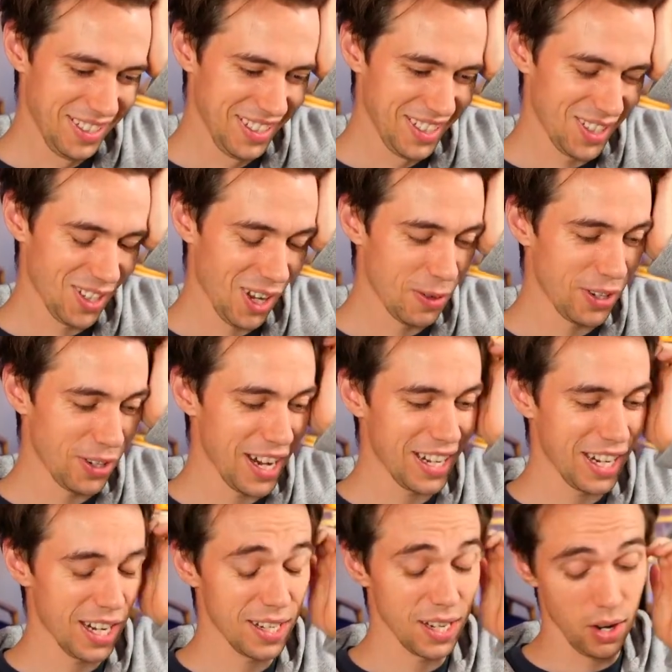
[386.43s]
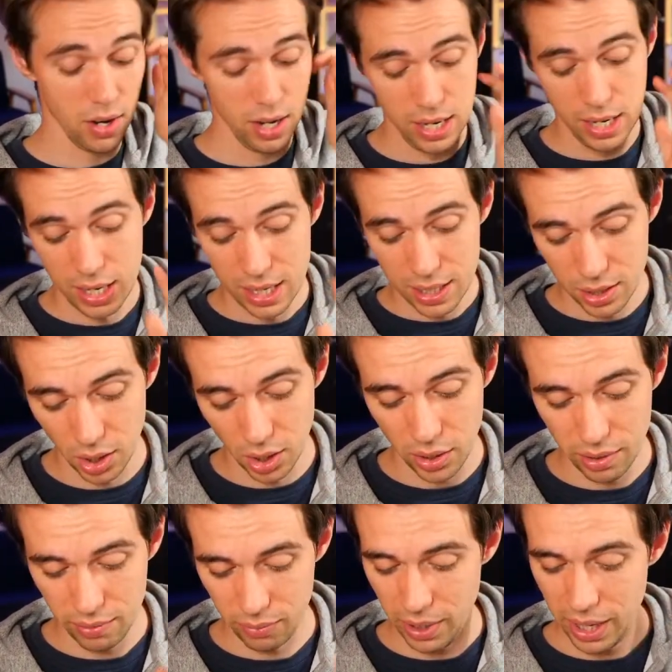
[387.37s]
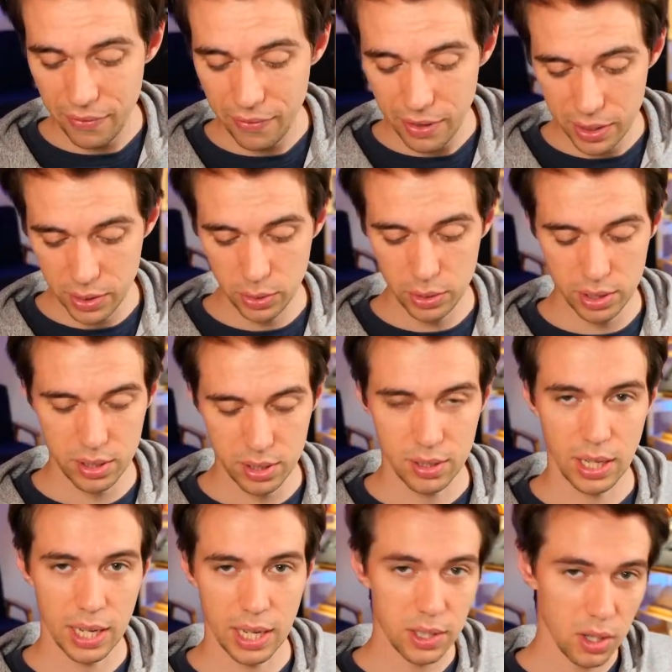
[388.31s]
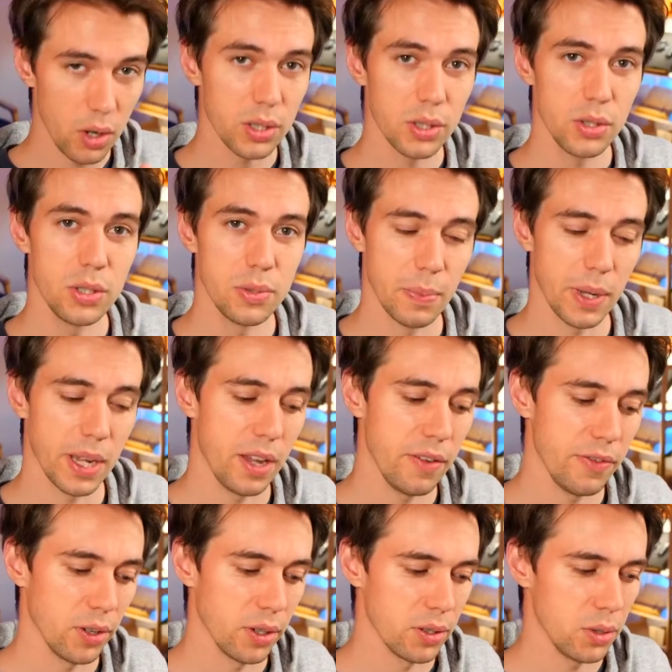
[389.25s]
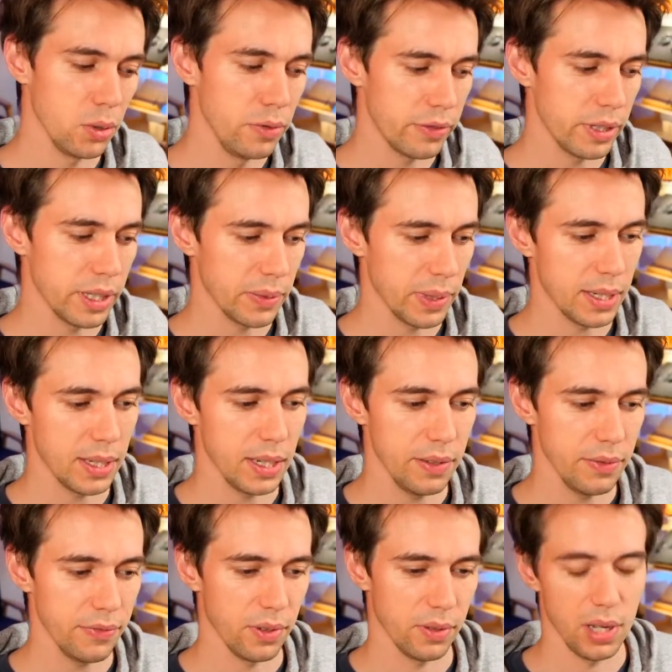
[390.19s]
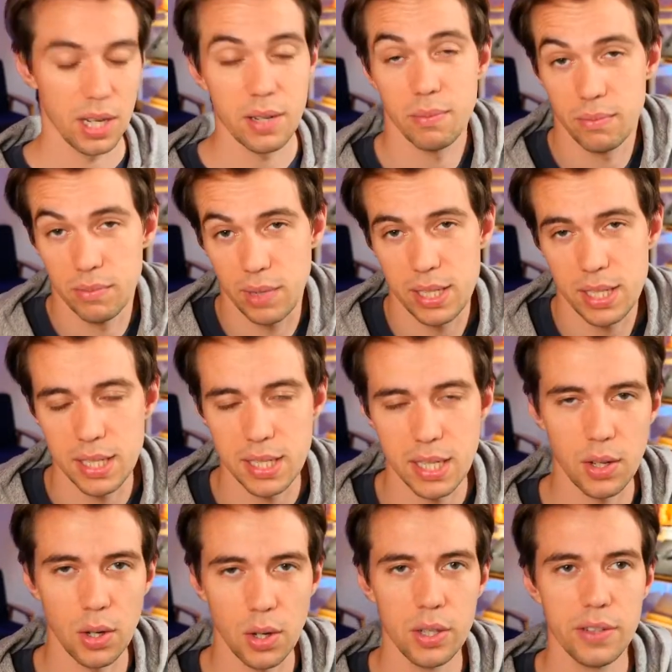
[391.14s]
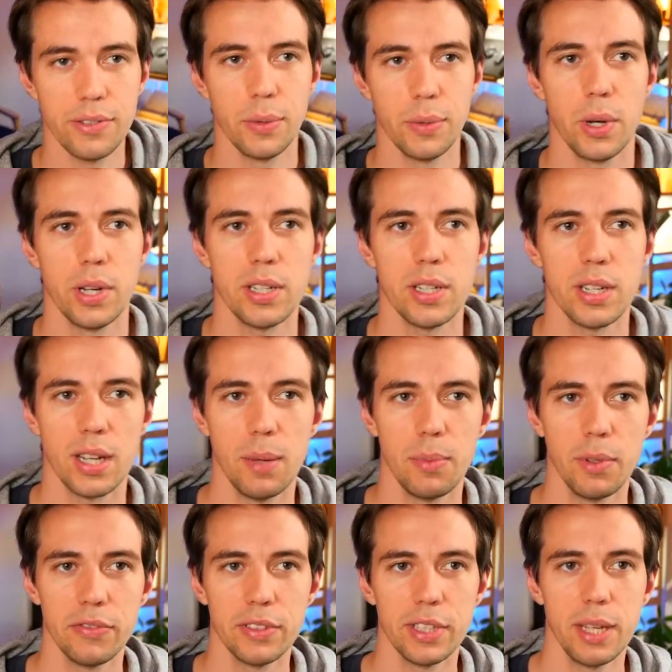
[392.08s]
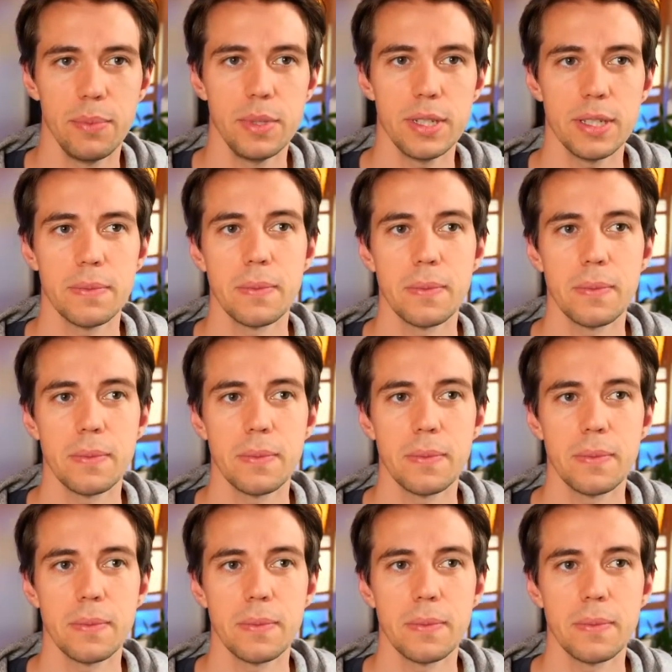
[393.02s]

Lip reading: So I'm trying that now. So whenever I don't use my iPhone too frequently, as I said, only for work a couple of times.